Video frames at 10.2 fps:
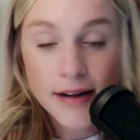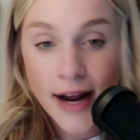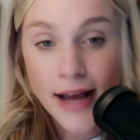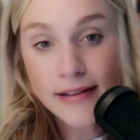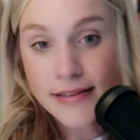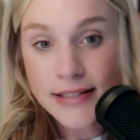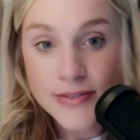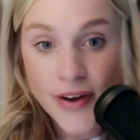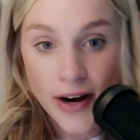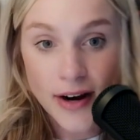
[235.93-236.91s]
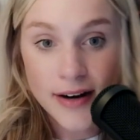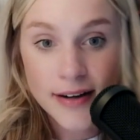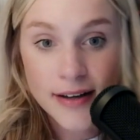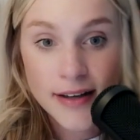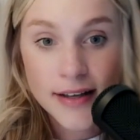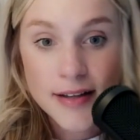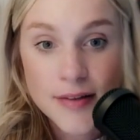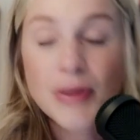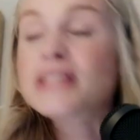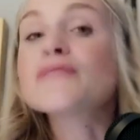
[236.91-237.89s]
I think that's fair.
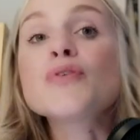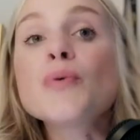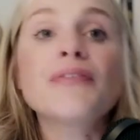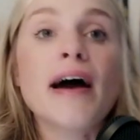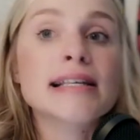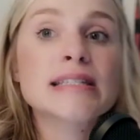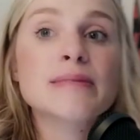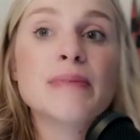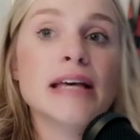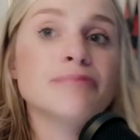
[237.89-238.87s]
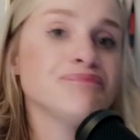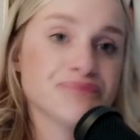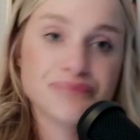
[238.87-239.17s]
Because if you would have asked me